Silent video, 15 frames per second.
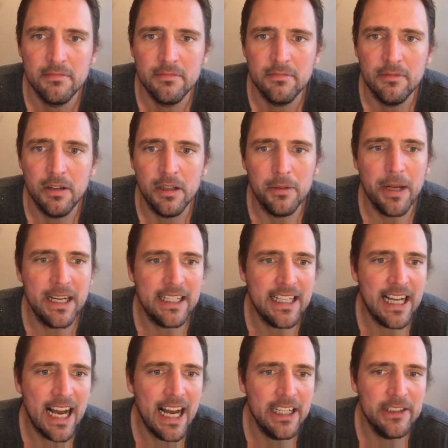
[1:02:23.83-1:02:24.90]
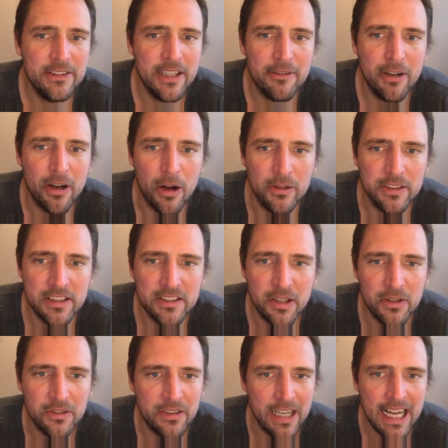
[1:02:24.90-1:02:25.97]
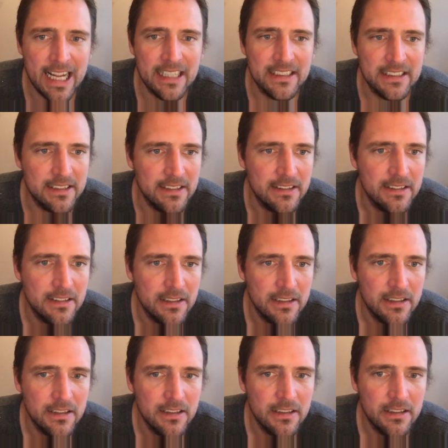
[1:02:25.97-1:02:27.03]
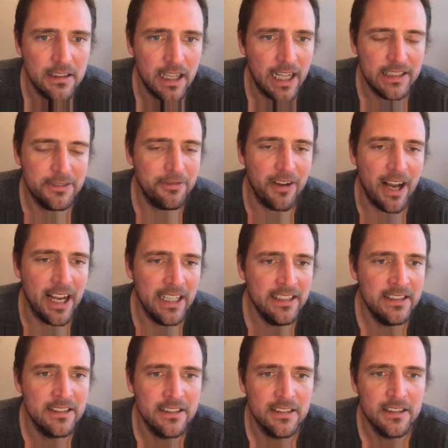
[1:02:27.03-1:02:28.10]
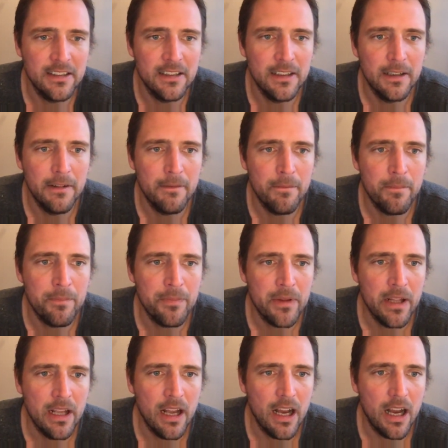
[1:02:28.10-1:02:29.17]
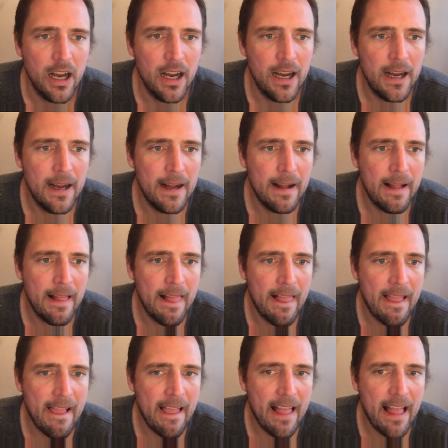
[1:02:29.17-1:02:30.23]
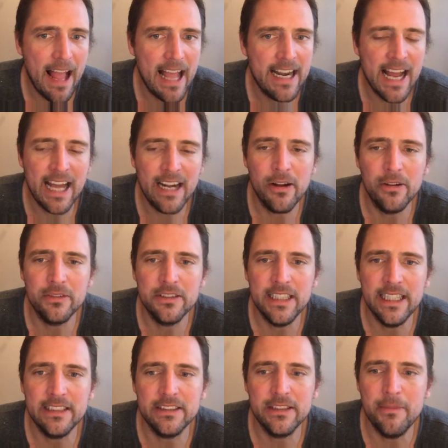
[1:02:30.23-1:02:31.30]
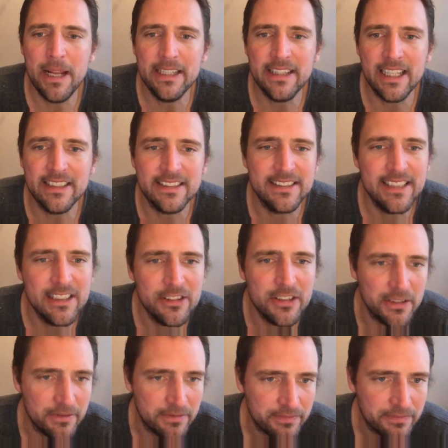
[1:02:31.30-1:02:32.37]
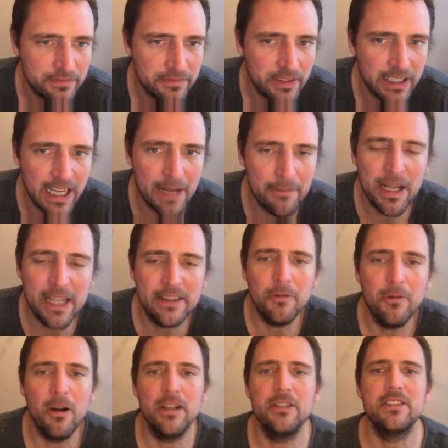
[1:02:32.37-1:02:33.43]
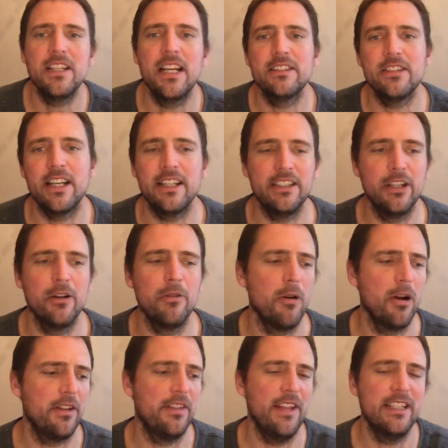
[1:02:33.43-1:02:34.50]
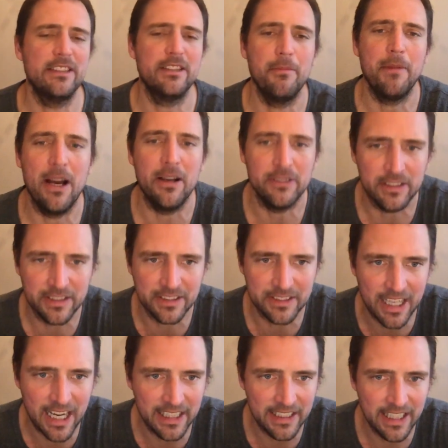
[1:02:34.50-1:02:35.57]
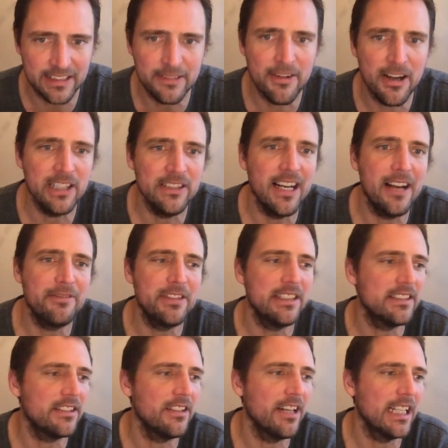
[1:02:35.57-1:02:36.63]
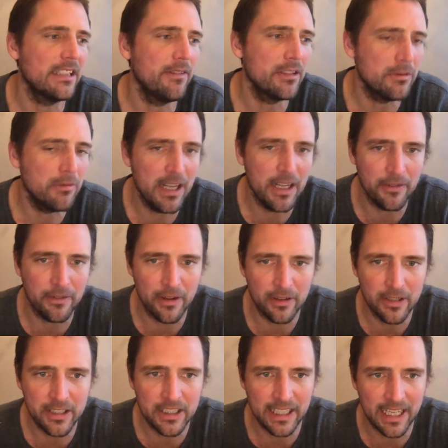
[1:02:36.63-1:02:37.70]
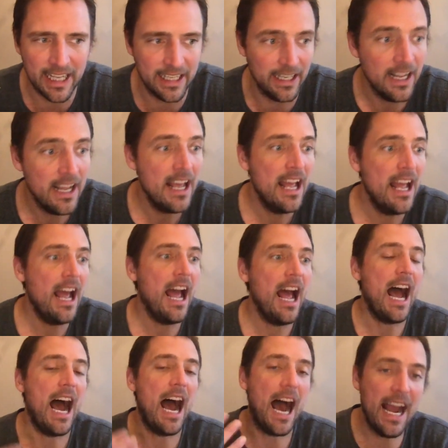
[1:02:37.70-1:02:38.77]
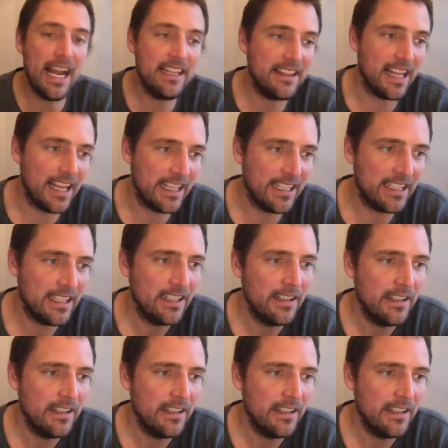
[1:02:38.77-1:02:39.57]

what about a guy who never owns his own land? That's fine. Uh, and I don't get to make that decision. Like I'm not the one who says like you're worth this amount to society. That's a very leftist collectivist way of looking at it. I think